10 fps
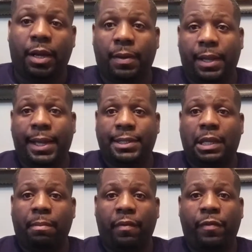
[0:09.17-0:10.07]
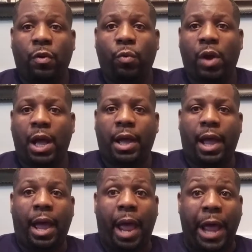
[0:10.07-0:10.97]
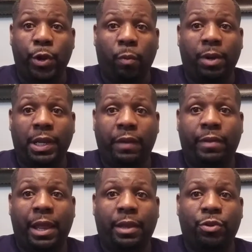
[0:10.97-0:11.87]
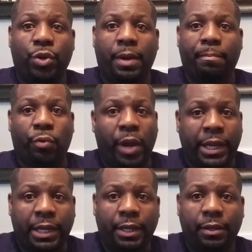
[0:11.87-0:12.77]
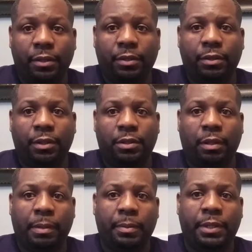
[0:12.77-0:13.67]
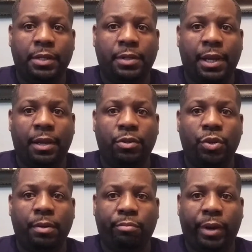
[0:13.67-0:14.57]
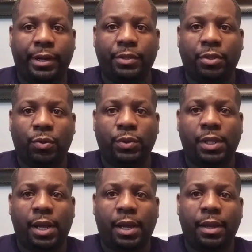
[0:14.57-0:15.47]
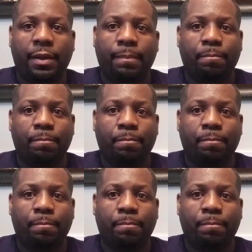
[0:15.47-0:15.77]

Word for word: Um, like I said before, I, I, I, don't believe that you can break it. Some people teach that you can break the soul tie.